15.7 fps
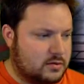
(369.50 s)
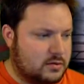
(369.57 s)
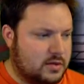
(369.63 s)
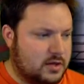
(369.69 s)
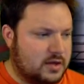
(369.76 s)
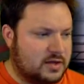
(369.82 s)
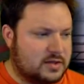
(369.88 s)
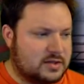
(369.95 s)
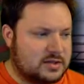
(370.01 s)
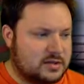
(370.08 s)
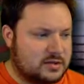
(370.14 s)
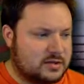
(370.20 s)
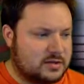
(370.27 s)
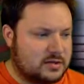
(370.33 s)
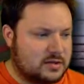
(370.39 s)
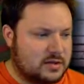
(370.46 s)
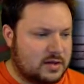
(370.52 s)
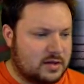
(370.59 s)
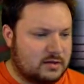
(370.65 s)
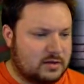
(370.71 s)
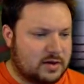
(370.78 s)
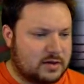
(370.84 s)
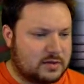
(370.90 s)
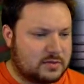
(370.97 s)
Nice. That
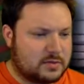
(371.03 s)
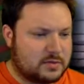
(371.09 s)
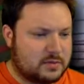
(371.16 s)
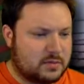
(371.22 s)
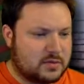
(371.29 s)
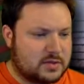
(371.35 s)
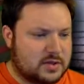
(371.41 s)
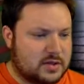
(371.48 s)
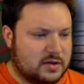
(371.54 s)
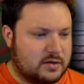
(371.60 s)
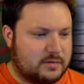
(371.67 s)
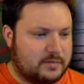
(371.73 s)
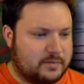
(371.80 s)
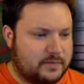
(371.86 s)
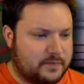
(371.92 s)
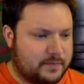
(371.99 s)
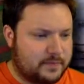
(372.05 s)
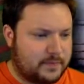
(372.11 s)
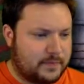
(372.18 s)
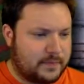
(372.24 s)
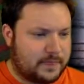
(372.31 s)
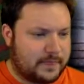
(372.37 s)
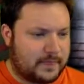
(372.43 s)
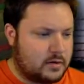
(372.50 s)
racked up some points there.
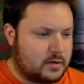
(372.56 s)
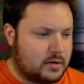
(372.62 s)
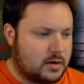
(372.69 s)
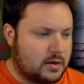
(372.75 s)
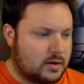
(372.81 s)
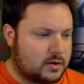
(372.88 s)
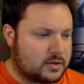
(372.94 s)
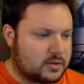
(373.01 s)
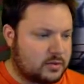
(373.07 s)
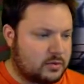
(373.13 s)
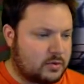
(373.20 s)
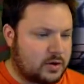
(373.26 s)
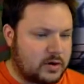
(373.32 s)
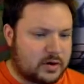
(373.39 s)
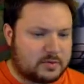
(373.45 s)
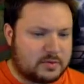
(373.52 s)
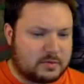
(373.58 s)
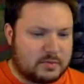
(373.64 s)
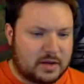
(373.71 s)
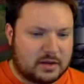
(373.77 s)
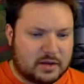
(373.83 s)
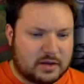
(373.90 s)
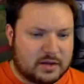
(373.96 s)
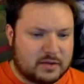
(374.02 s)
Now looks like we're already up to
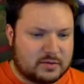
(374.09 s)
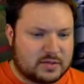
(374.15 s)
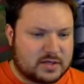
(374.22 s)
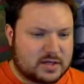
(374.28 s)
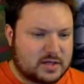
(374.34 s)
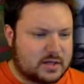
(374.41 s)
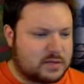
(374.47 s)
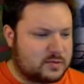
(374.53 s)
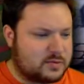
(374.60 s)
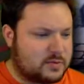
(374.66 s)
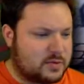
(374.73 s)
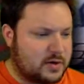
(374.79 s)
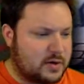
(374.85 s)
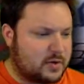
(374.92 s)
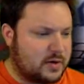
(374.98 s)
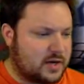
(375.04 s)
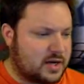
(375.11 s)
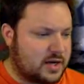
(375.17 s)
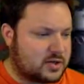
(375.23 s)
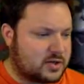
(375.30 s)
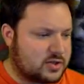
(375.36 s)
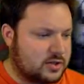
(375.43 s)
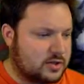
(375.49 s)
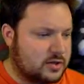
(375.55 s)
Metalhead. That was uh, that was pretty quick
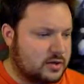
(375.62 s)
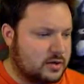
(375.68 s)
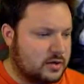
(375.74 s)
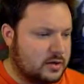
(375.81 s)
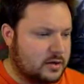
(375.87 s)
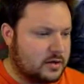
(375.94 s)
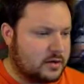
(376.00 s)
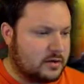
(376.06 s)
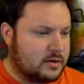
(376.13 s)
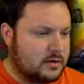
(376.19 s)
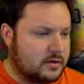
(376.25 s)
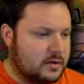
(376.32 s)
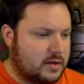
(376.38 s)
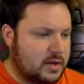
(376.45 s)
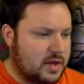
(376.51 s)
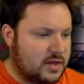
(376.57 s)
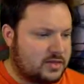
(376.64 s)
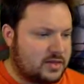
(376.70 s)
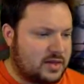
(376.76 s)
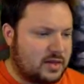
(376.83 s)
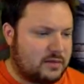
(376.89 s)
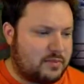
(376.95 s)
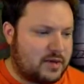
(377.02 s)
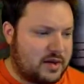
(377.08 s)
actually. Not
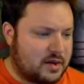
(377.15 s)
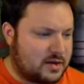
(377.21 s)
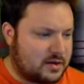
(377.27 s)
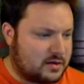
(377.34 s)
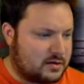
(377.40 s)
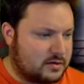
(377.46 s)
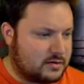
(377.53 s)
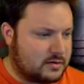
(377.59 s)
that bad.